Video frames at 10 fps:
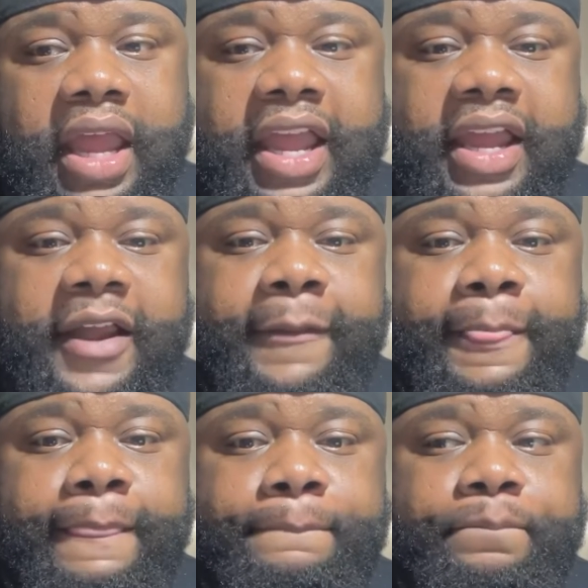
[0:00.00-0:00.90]

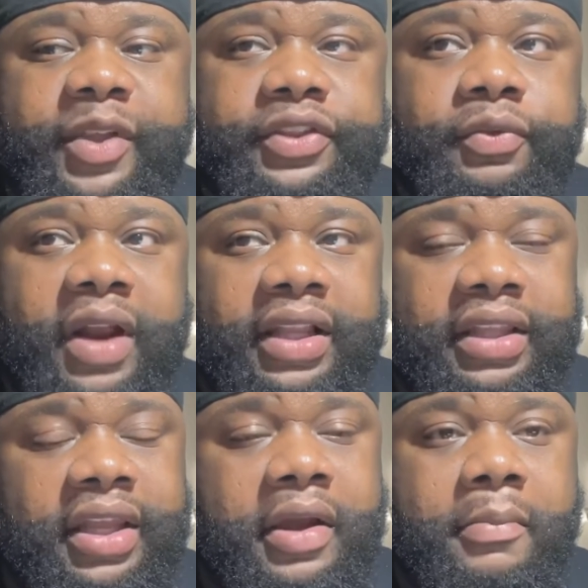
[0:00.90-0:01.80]
and did the right
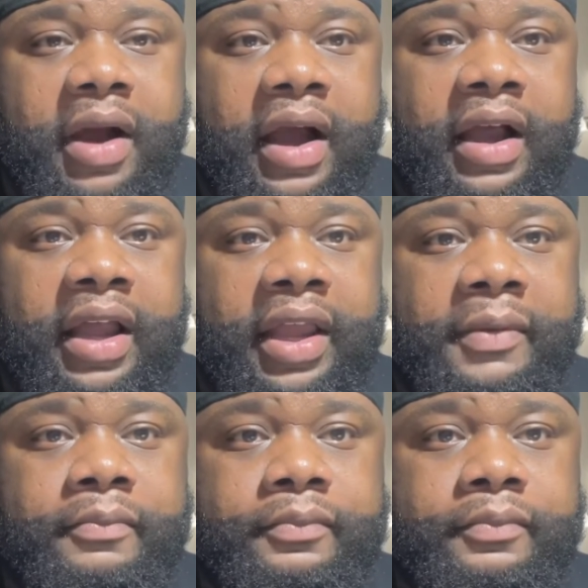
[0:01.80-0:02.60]
thing by